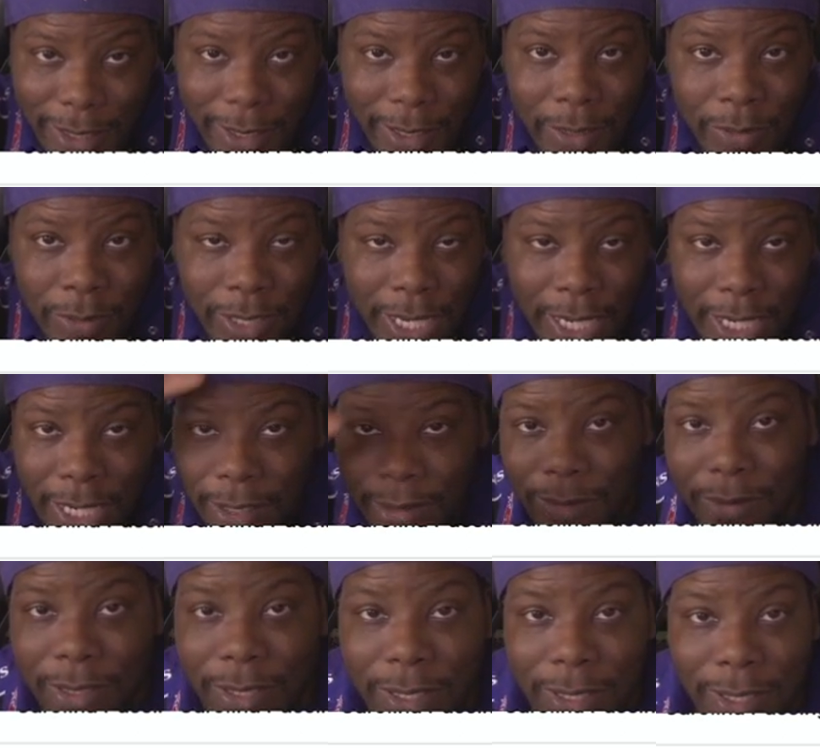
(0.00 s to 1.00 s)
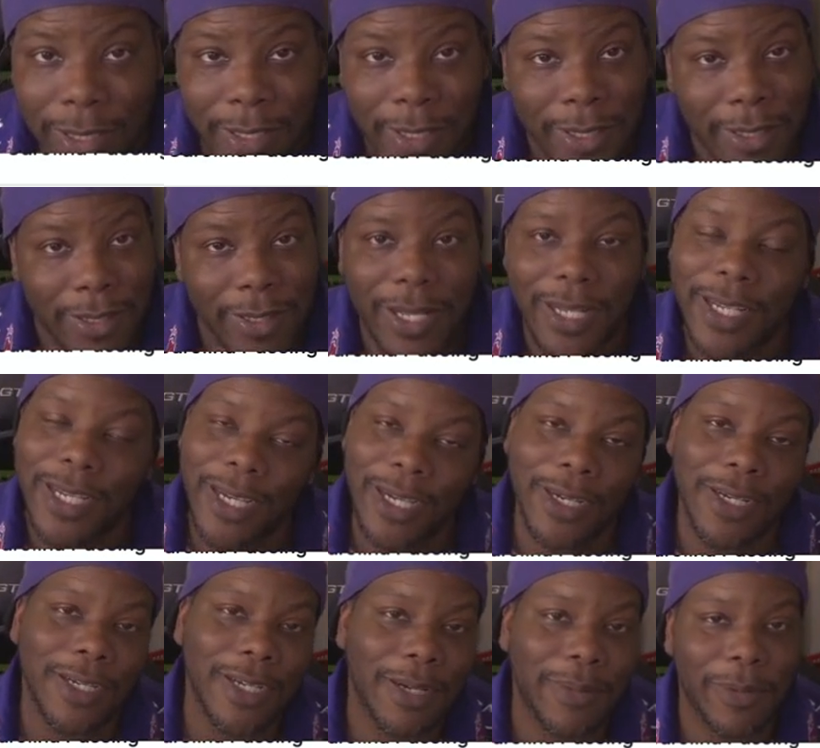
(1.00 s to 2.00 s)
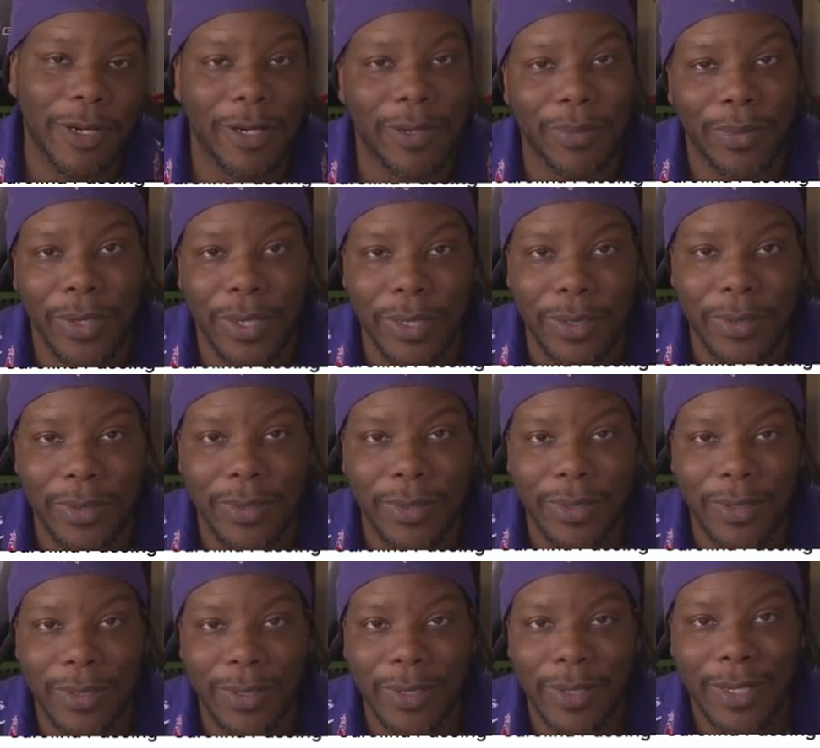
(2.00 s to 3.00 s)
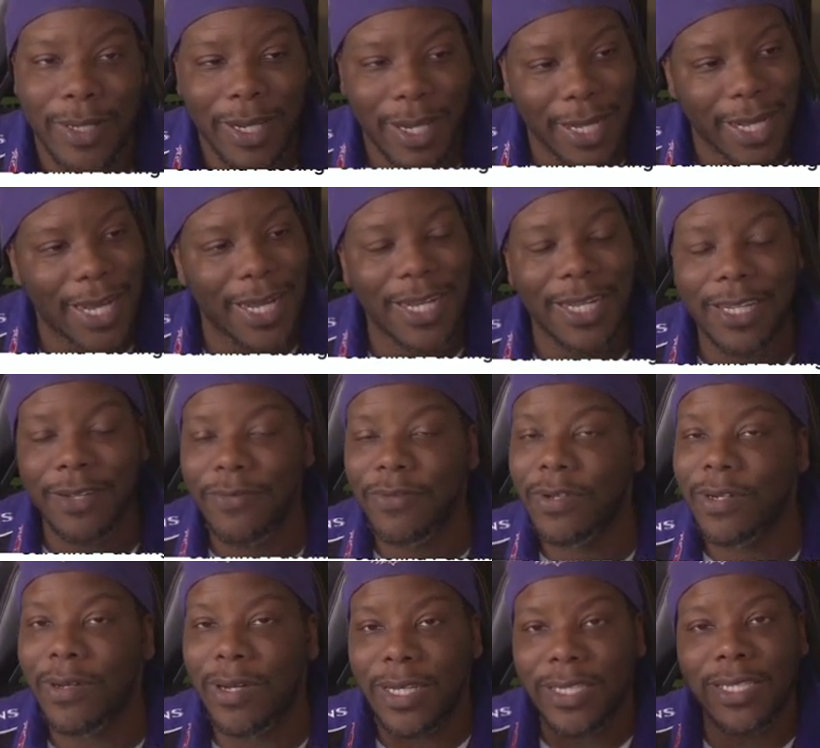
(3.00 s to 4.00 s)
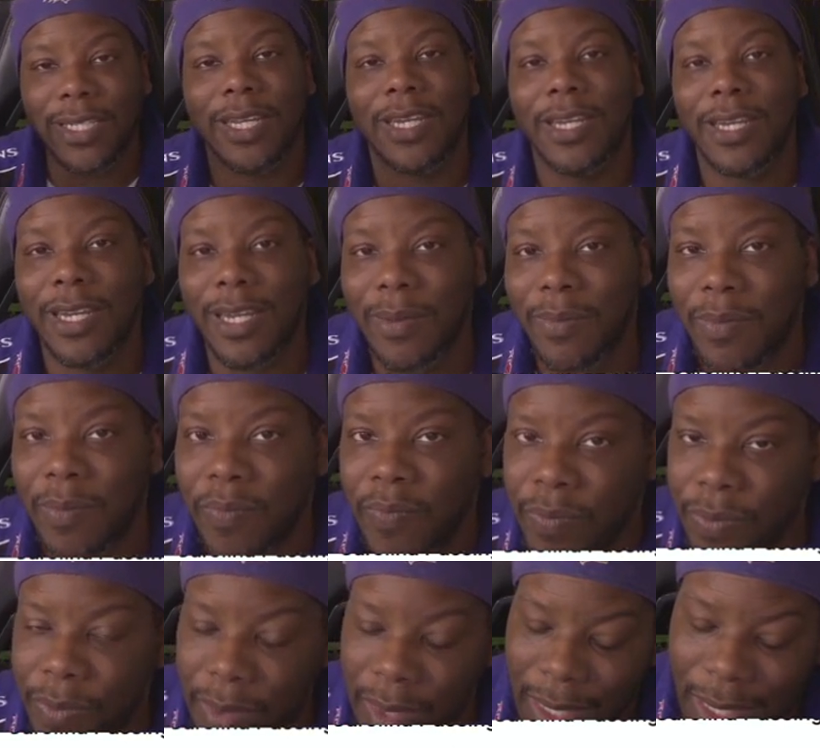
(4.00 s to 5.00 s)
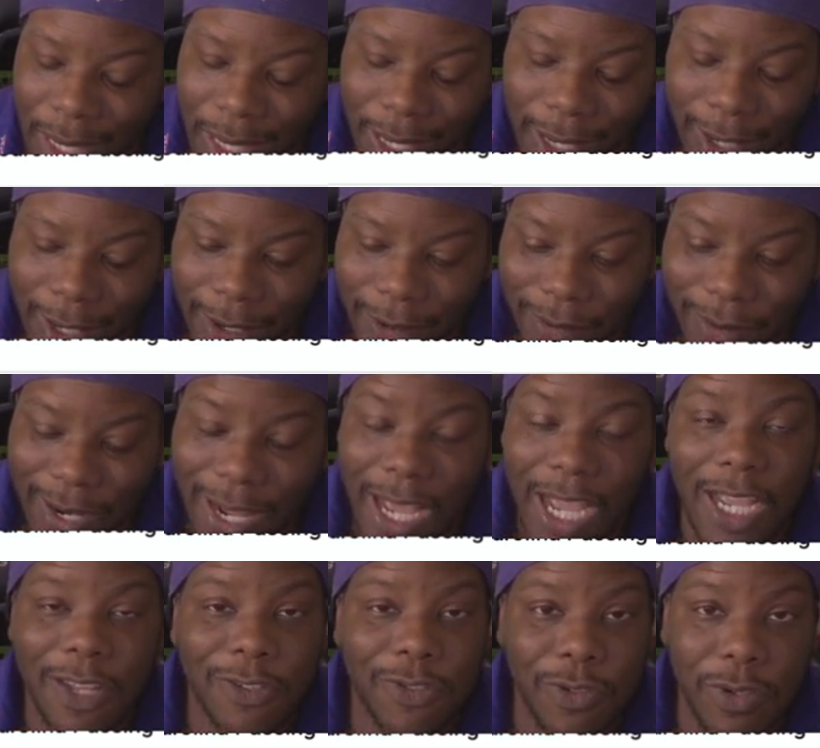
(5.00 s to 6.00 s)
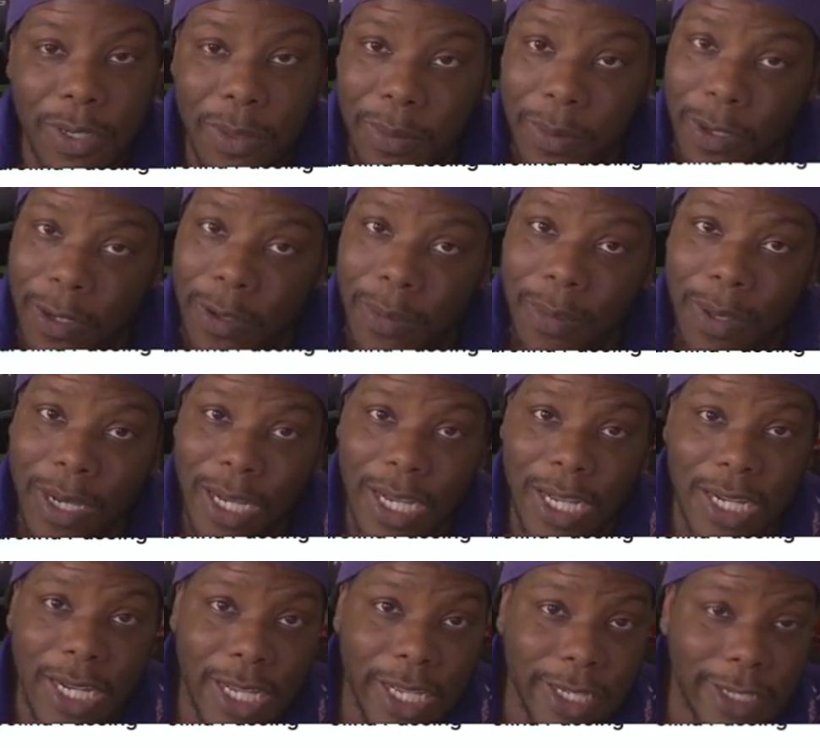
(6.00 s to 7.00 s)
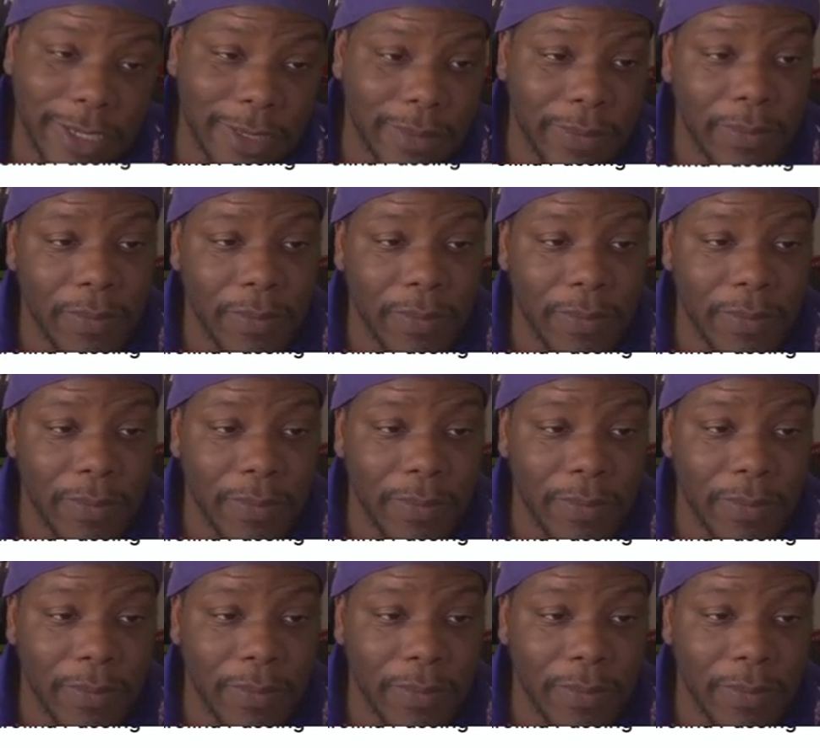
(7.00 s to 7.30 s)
it was that close. Like, come, come on, bro. Like I even know I said to them on live stream and on my highlights